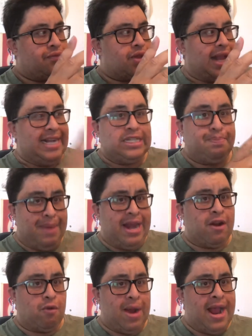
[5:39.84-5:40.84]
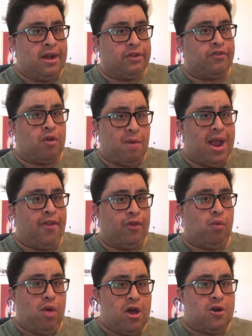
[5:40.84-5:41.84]
it's been around around the
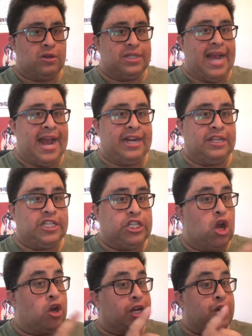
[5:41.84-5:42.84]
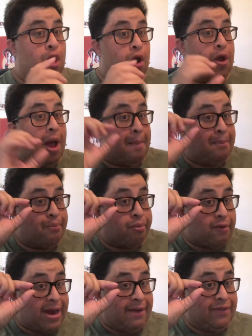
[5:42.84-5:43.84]
world and you only know a
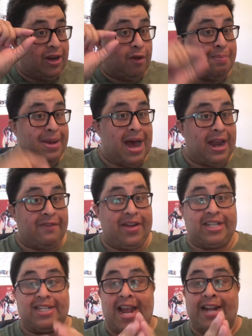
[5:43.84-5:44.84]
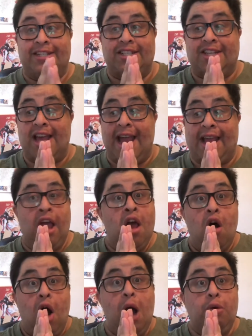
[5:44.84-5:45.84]
brief little part of it and it's like
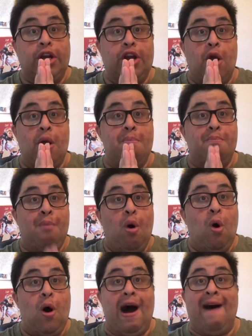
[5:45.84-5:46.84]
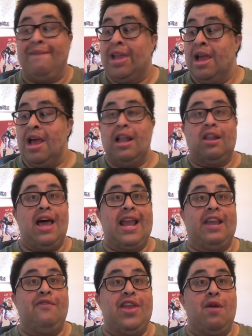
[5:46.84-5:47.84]
i want to know more like
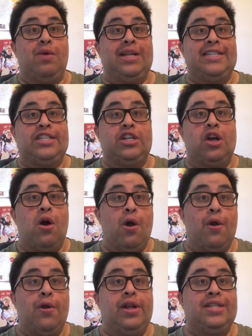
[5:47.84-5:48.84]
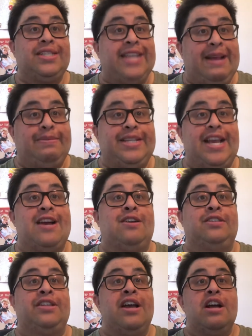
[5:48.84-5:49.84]
if they're willing to go deep
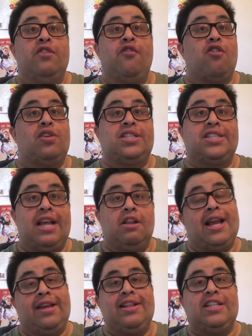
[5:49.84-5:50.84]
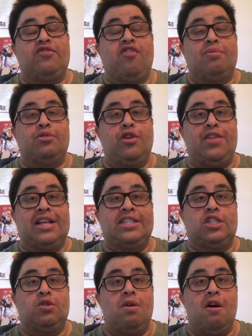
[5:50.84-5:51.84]
down for a like this is from
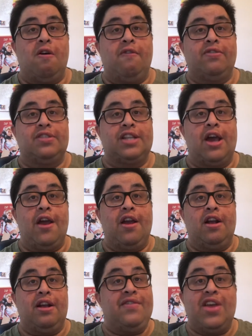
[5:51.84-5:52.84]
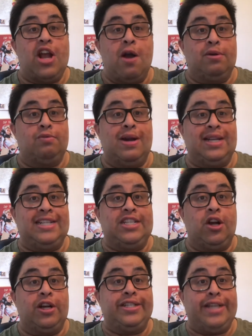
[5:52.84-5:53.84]
2012 so if they're going willing
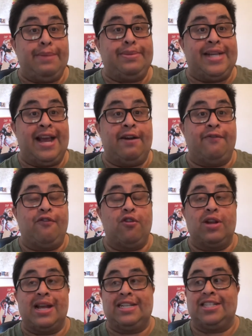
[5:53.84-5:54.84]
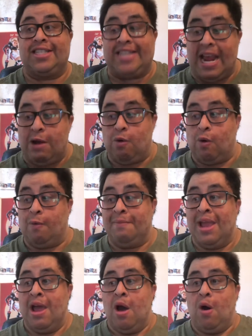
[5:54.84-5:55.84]
to go deep down for like a sequel
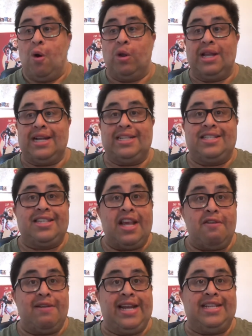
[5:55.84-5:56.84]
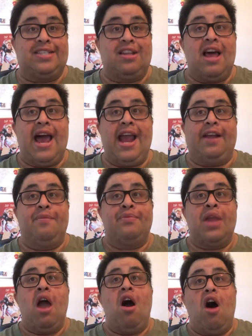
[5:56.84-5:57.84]
or like a series like
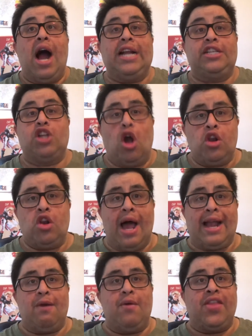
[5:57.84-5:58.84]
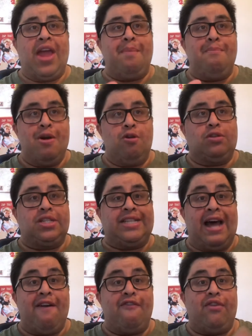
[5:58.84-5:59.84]
i don't like it when they milk
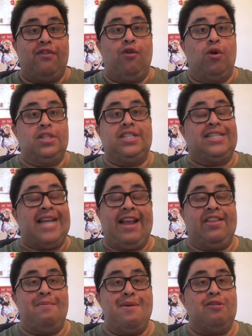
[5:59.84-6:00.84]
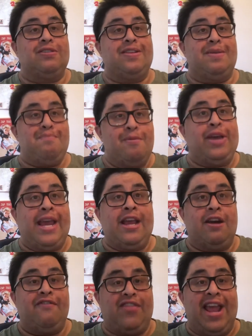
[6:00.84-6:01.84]
stuff for just saying the milk milking
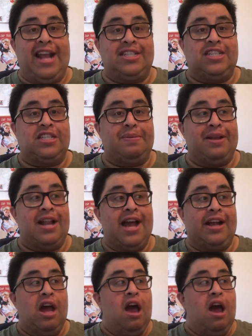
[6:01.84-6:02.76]
of things just to be like